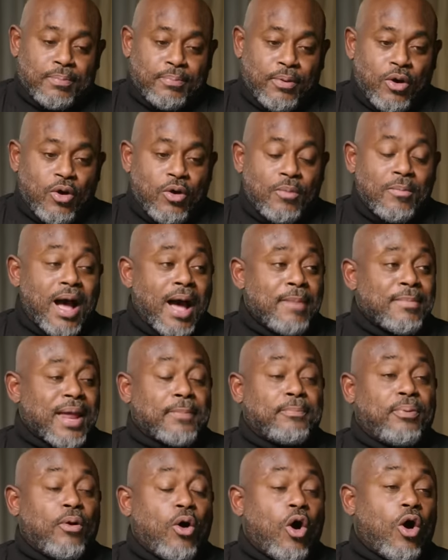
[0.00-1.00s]
Boom! I'm
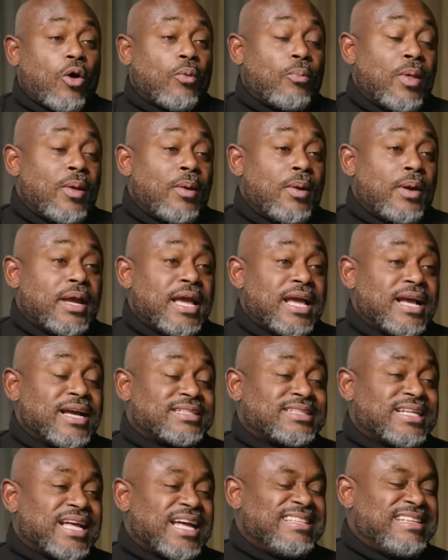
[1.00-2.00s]
like Paul. He
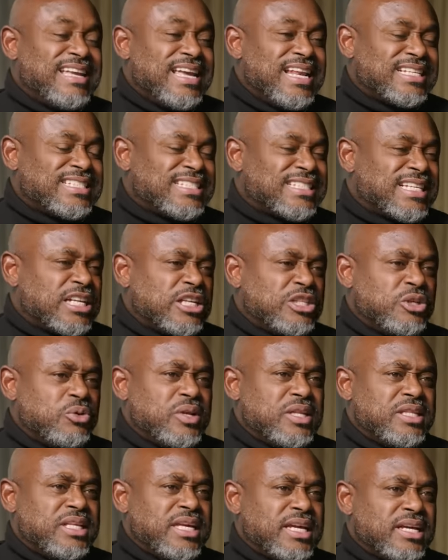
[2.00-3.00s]
goes, Adidas is going to
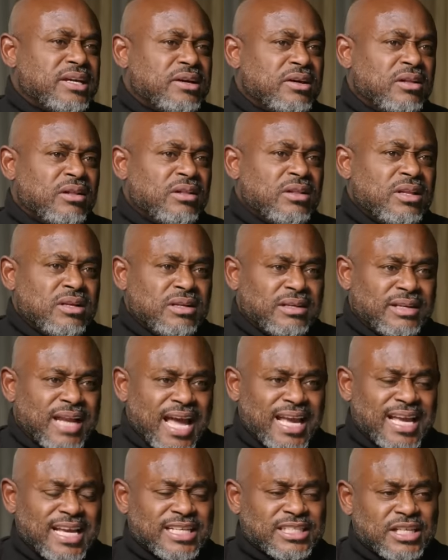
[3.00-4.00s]
do the deal.
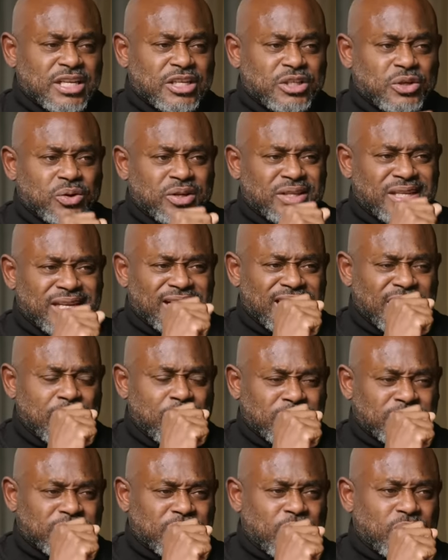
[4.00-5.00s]
Nike's going to do the deal. He
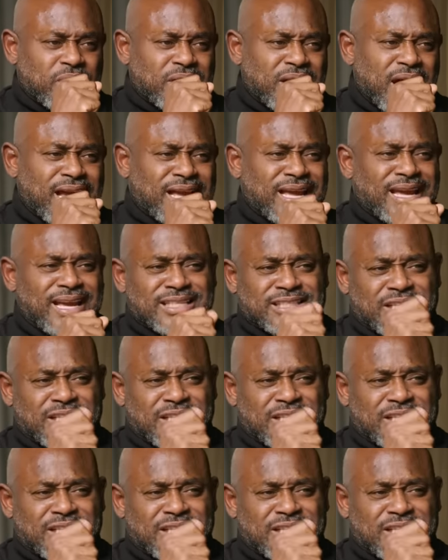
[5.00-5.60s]
wants to go to Nike.